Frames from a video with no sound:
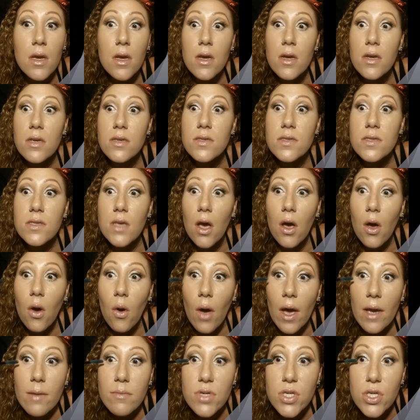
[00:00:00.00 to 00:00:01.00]
So
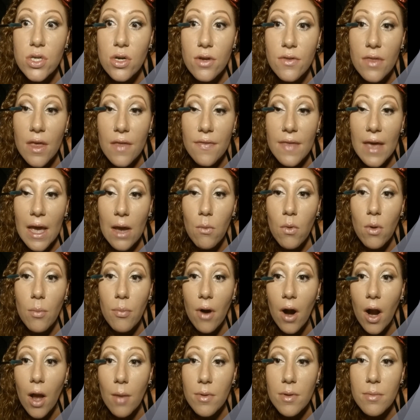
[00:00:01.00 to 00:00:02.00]
I'm sure that that will
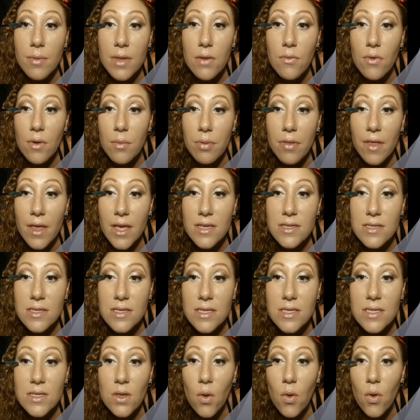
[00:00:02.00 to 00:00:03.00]
probably replace
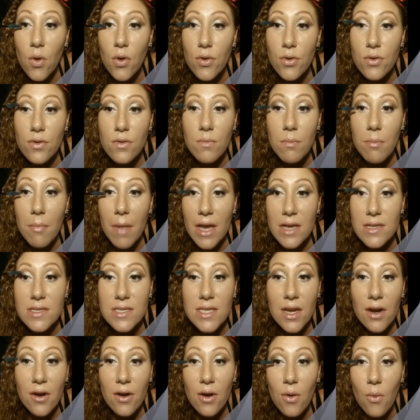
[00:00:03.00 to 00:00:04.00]
this old
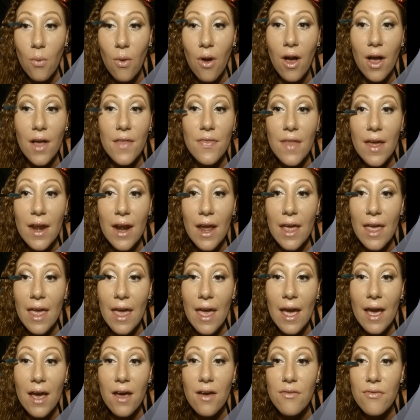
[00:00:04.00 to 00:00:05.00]
mascara wand that I
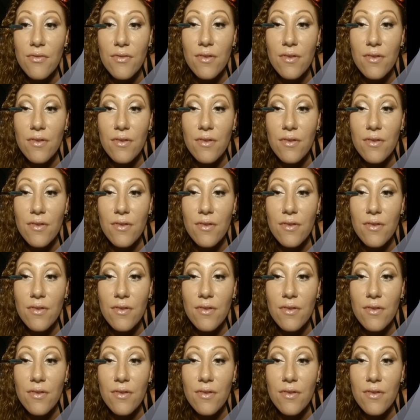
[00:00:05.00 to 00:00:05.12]
have.